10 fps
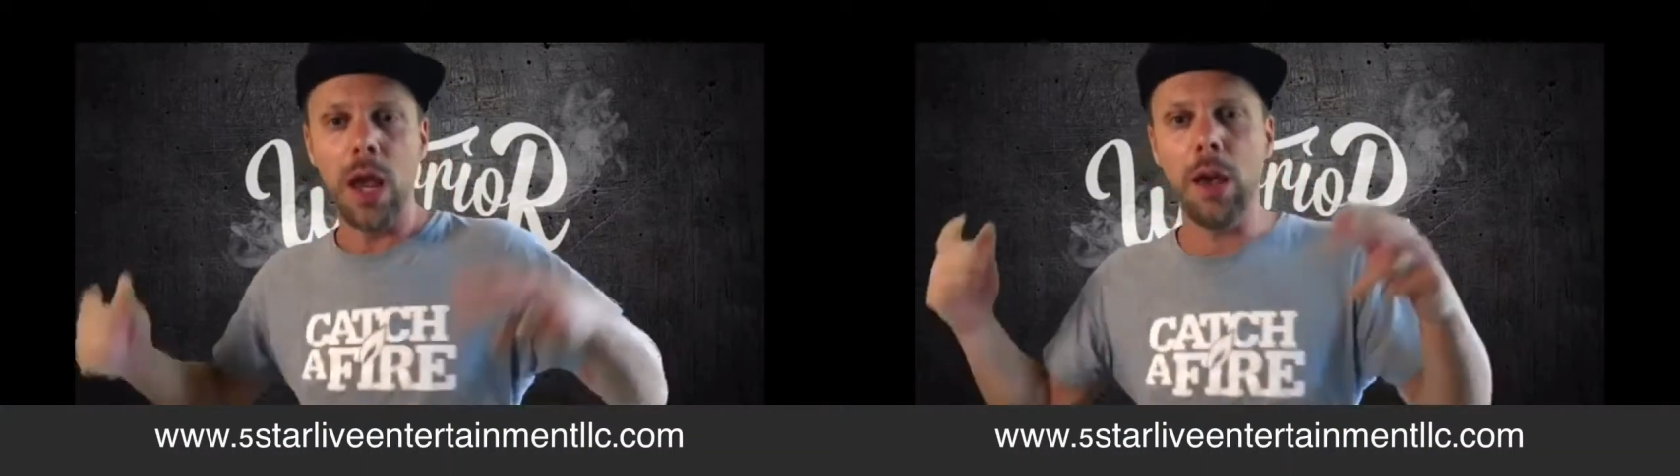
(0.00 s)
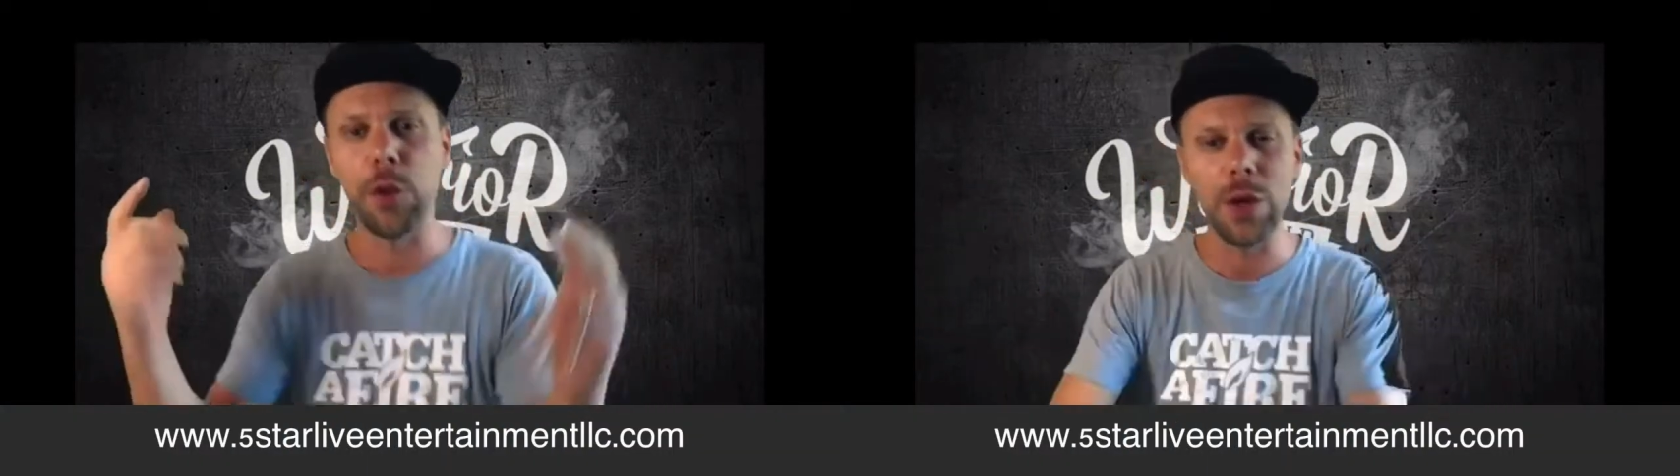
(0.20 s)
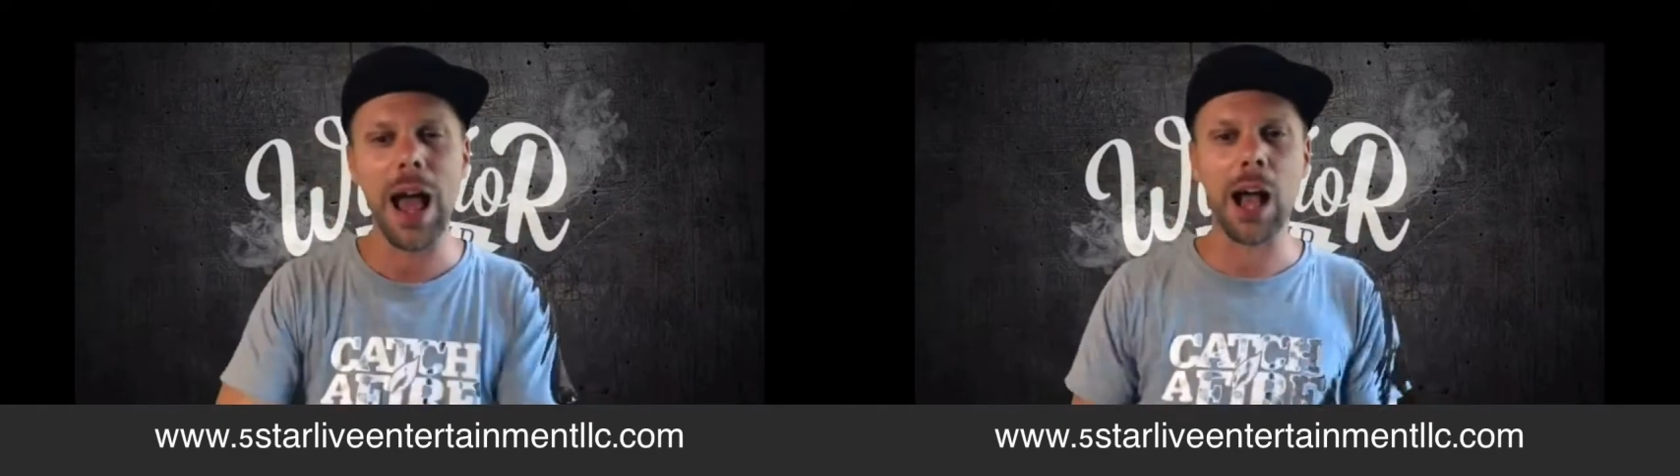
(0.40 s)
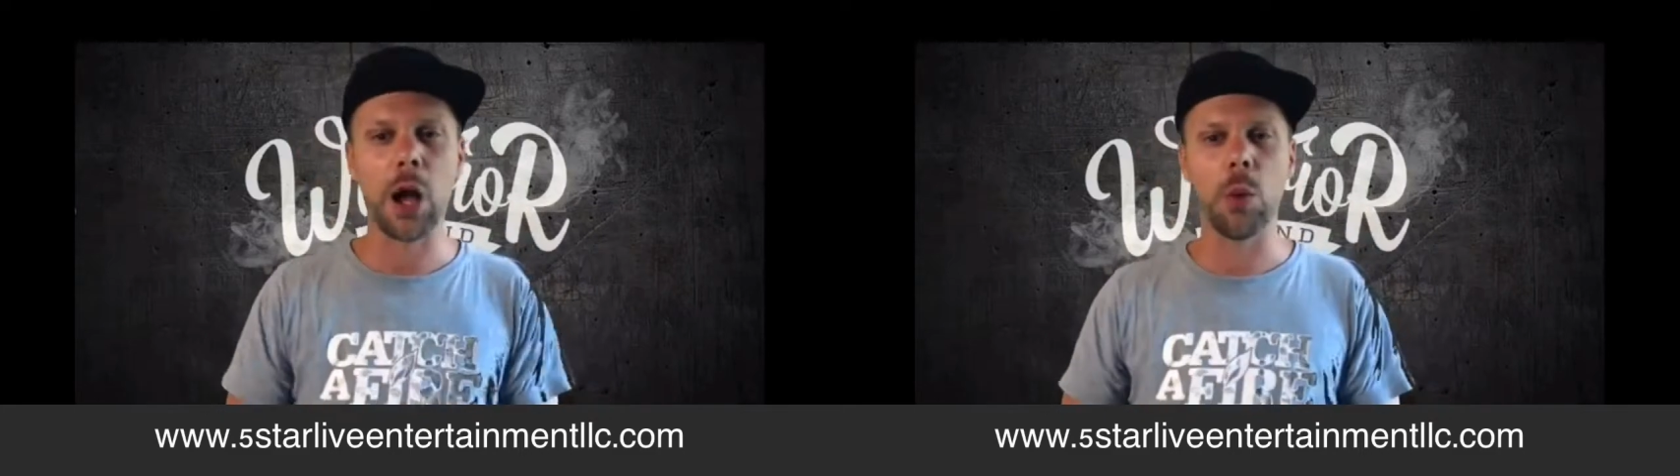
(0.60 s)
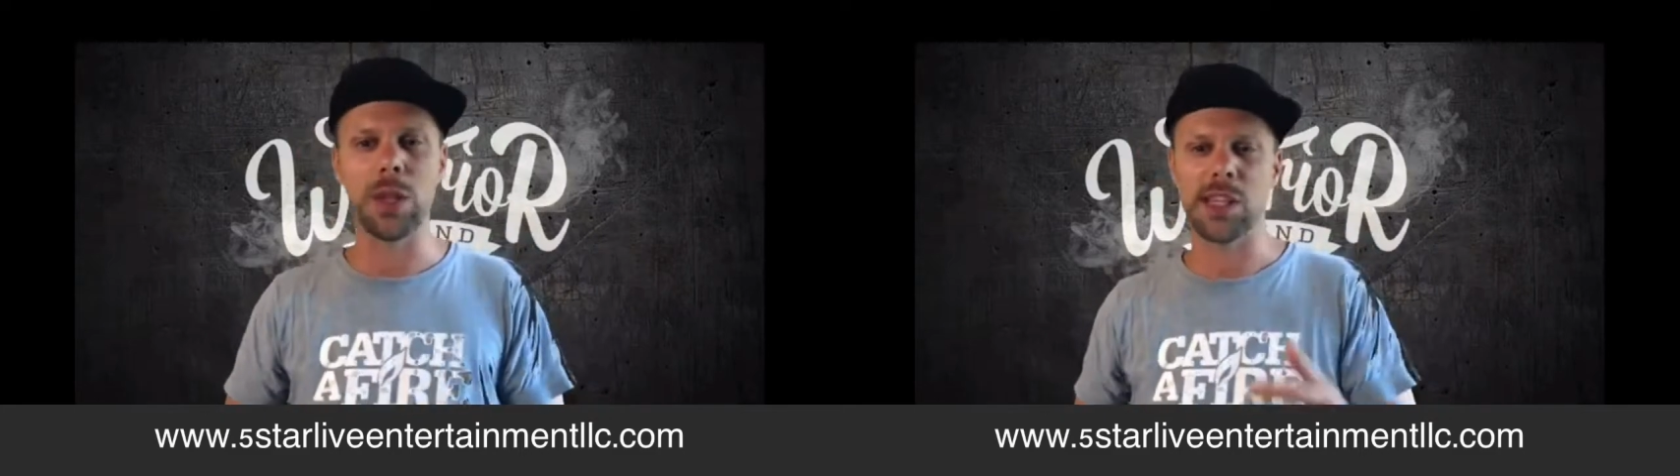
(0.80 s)
If you not
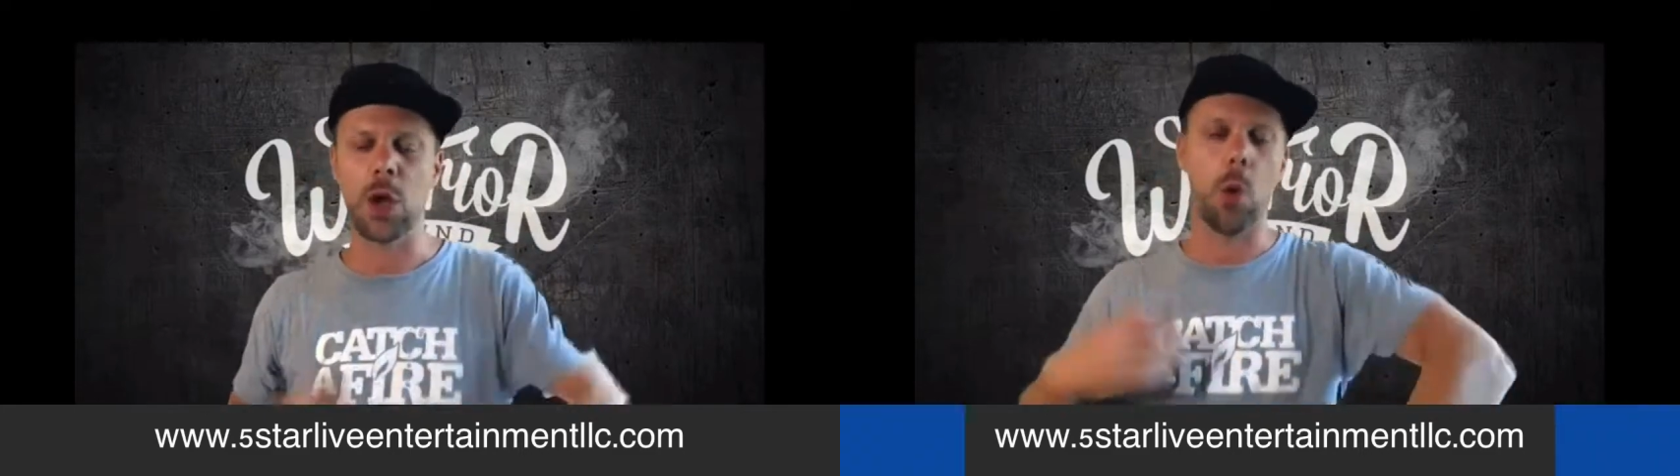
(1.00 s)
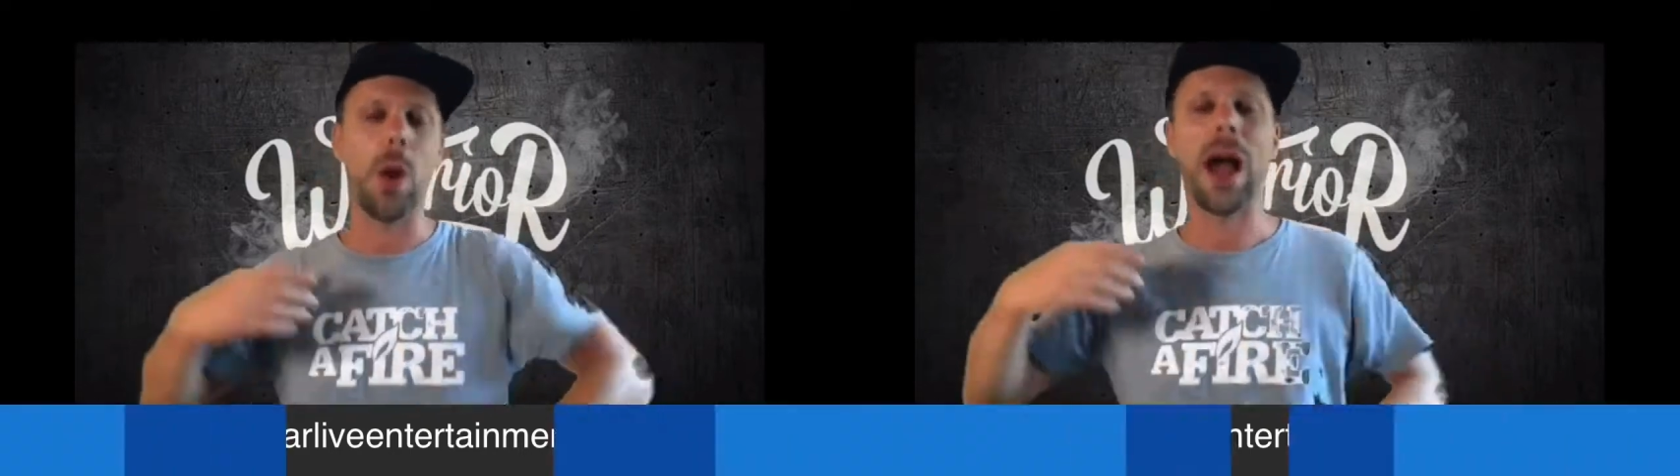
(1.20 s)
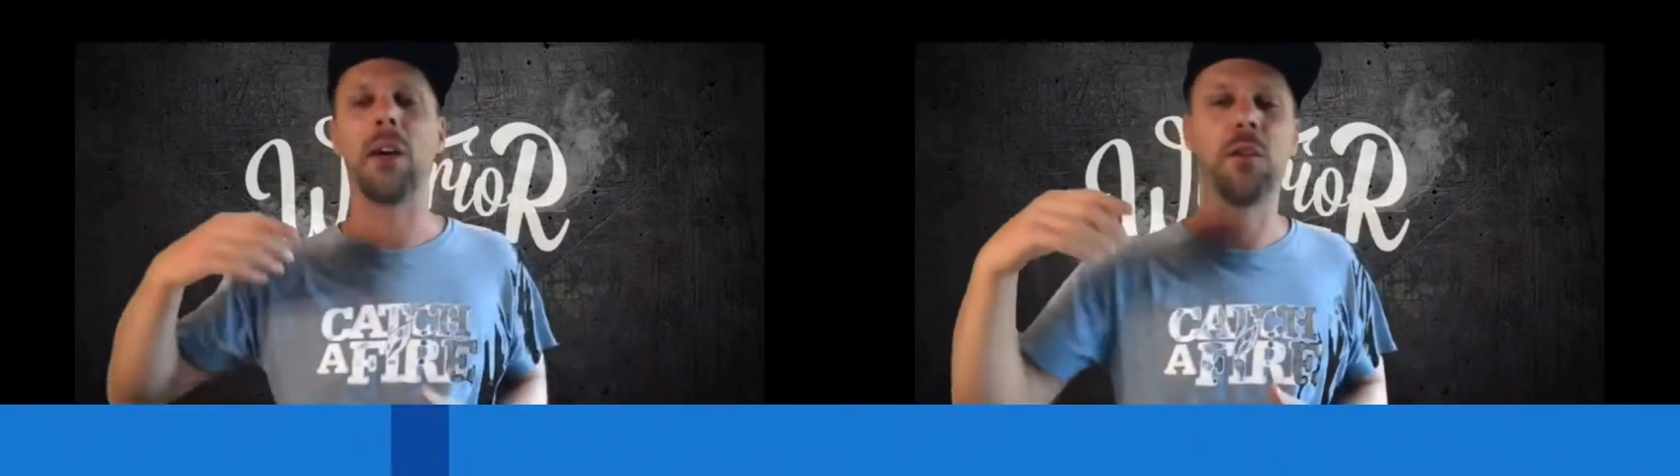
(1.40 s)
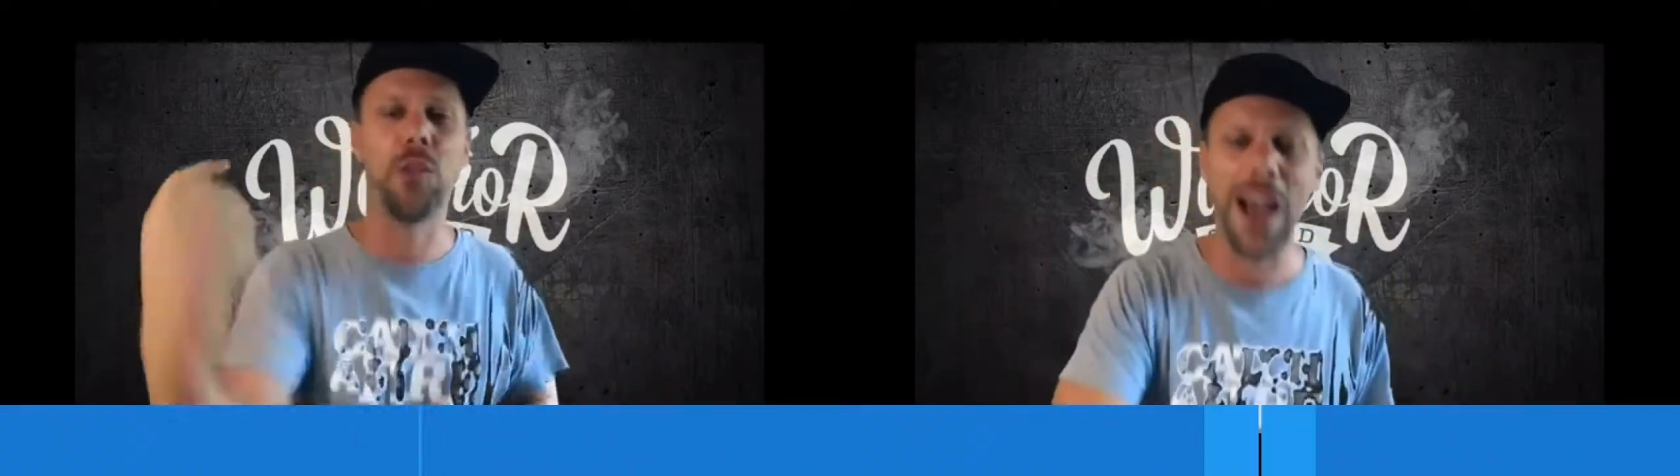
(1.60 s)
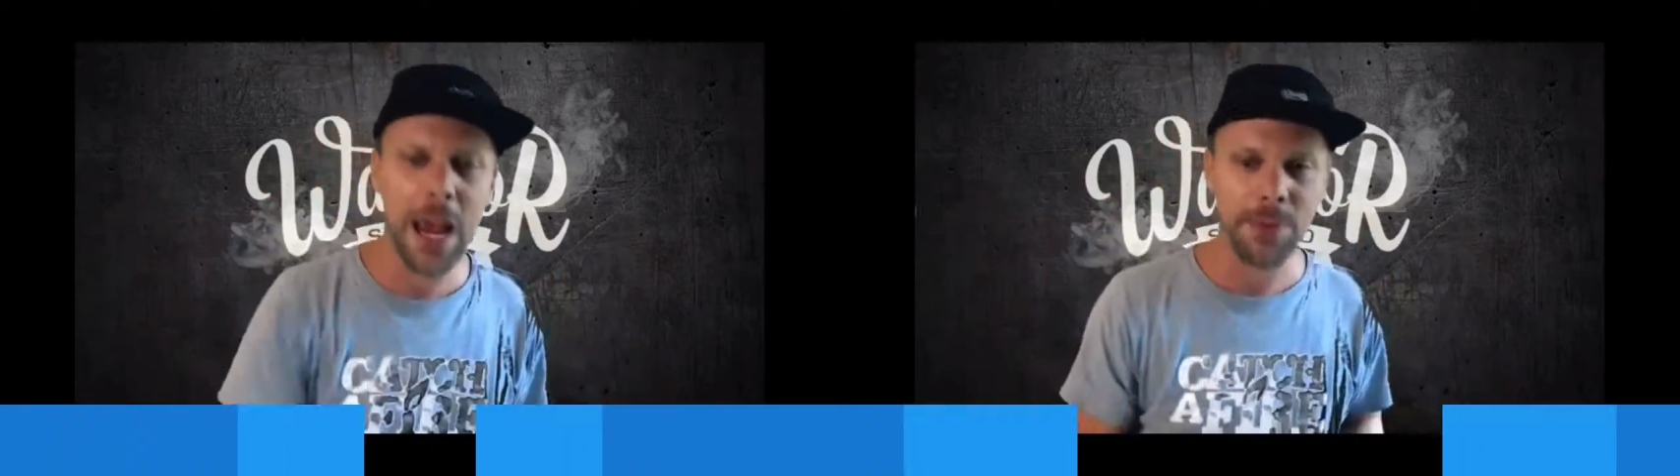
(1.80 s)
come with something we have
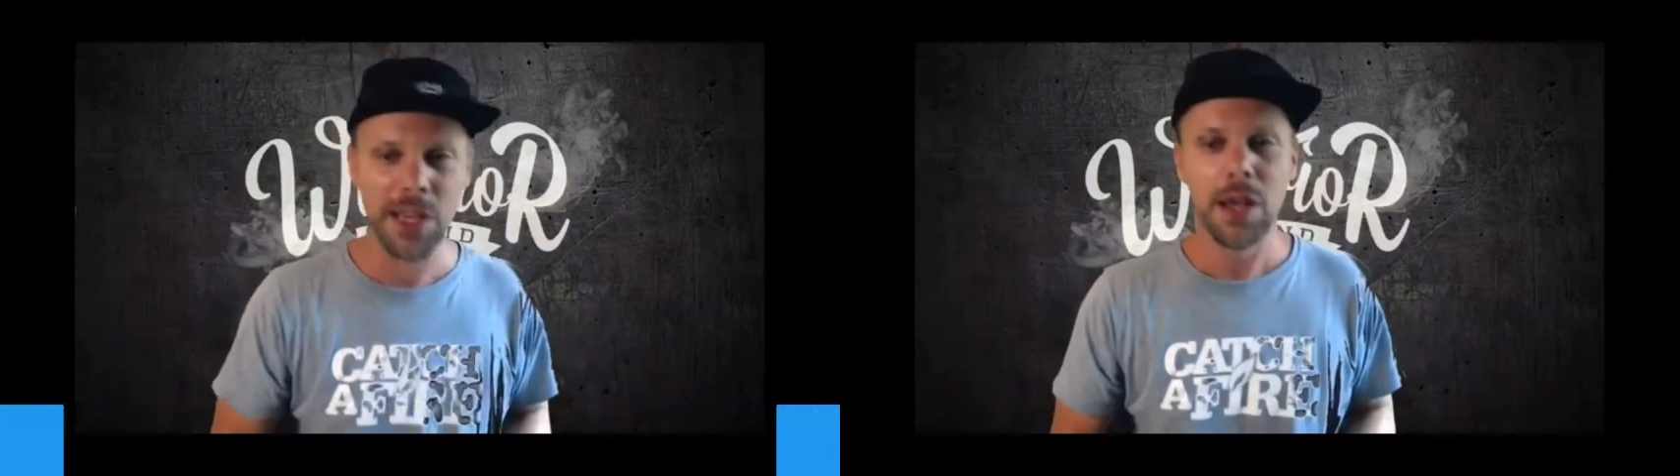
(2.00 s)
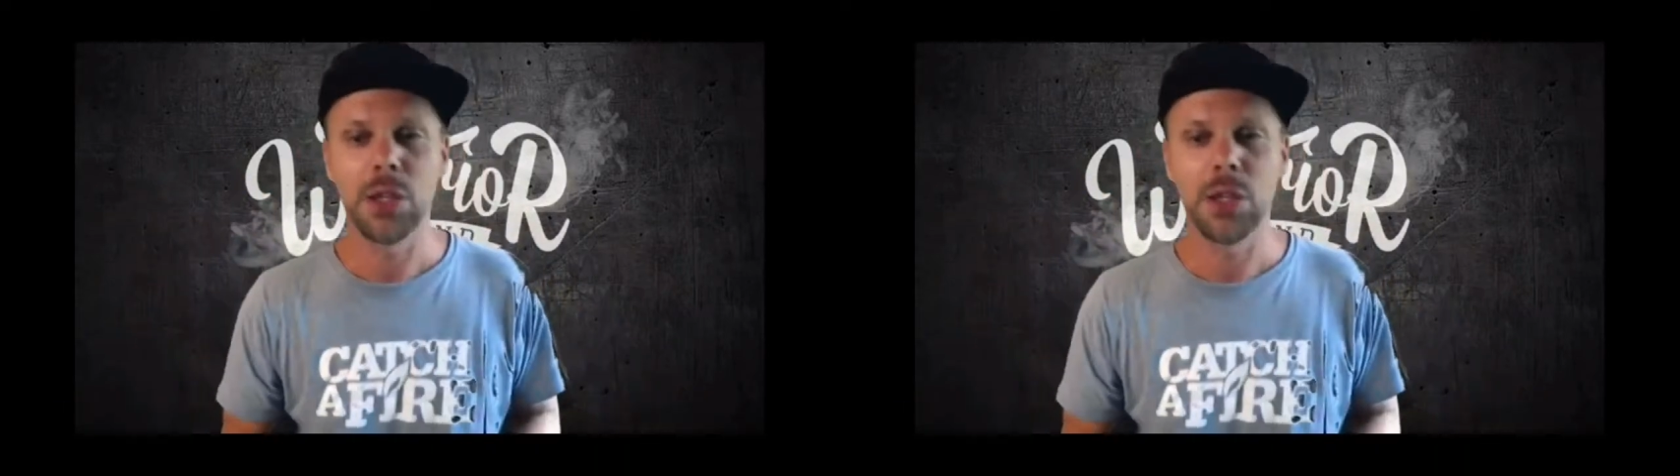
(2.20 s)
vibes